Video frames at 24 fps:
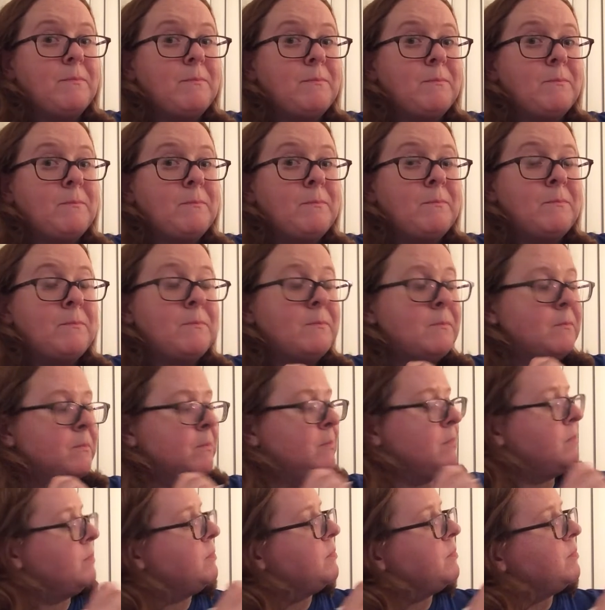
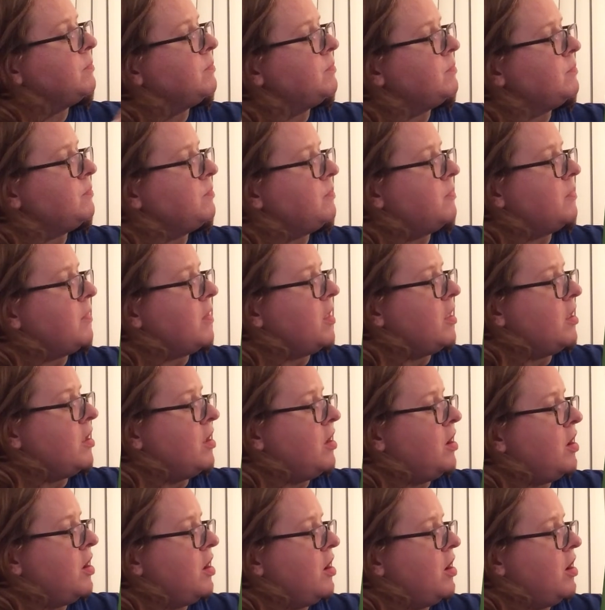
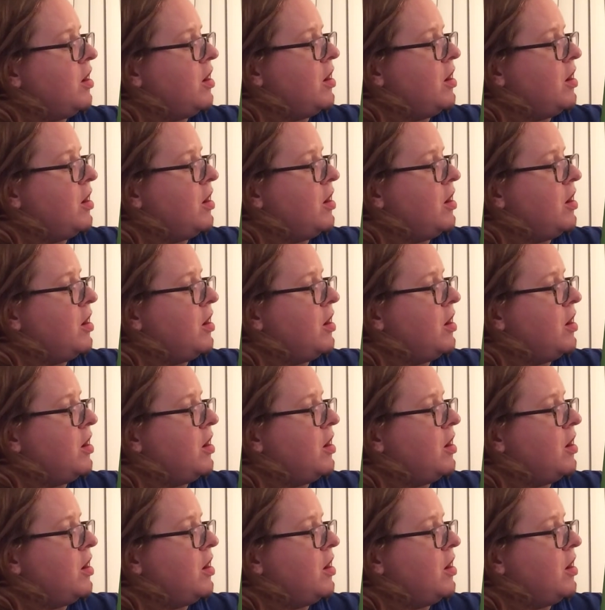(silence)